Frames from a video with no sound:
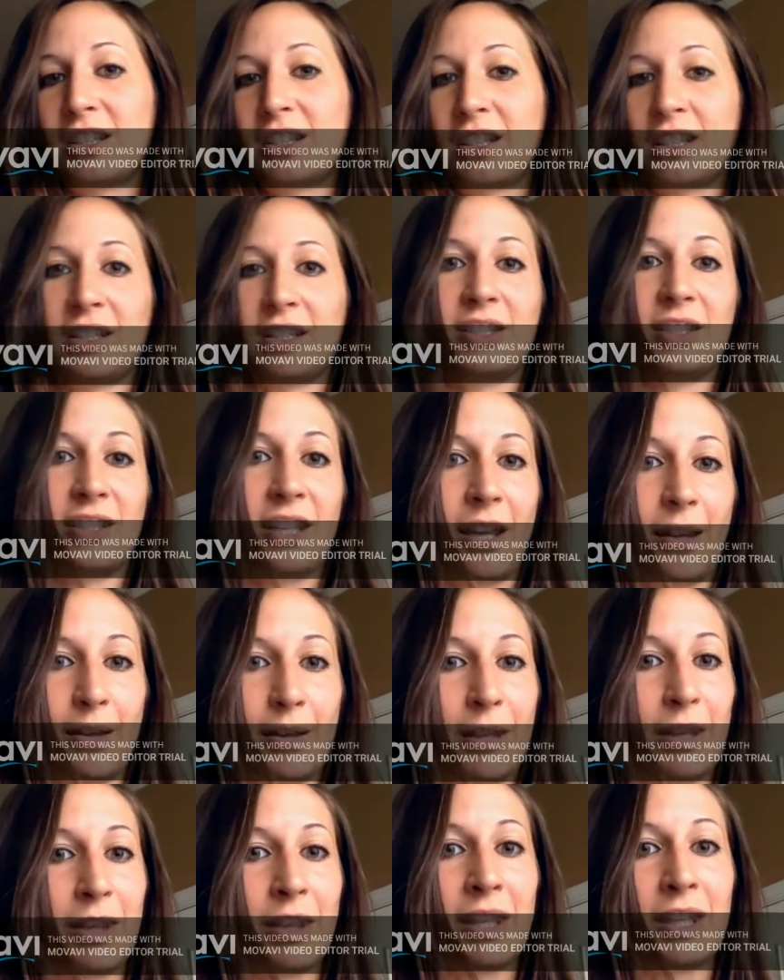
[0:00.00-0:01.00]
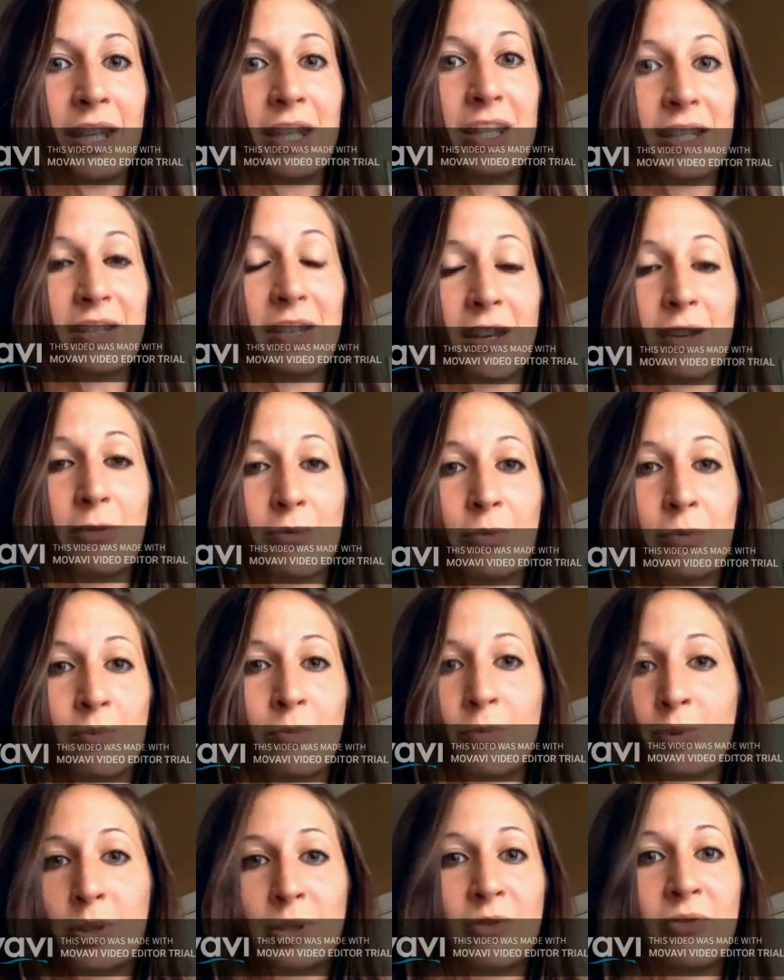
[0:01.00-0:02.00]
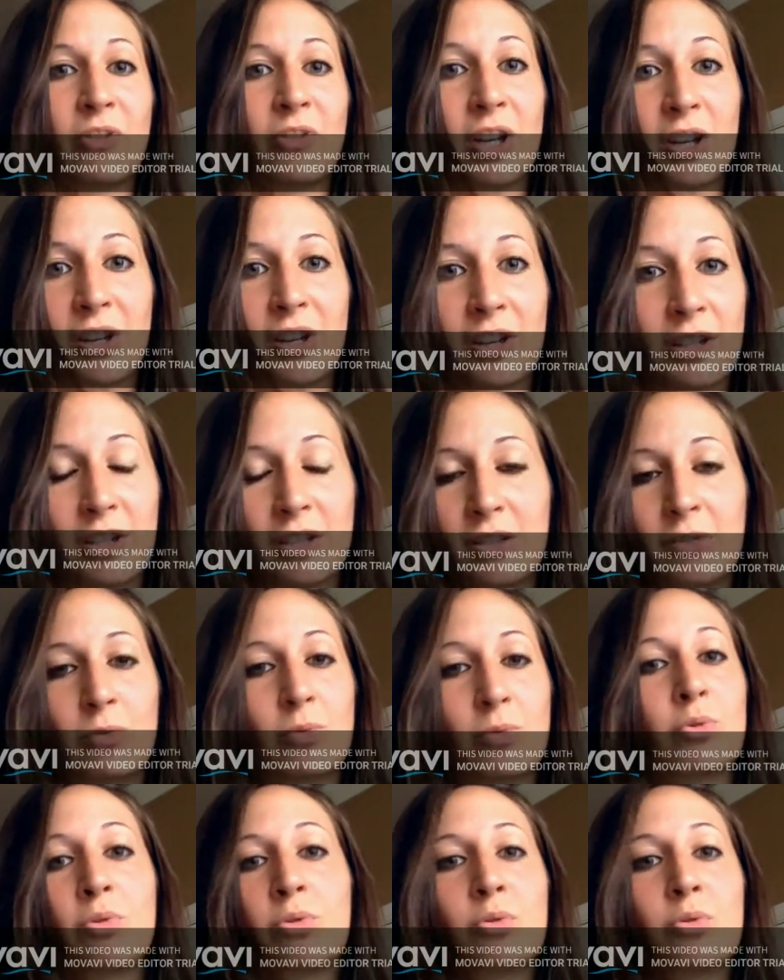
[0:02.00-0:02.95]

because I think was a very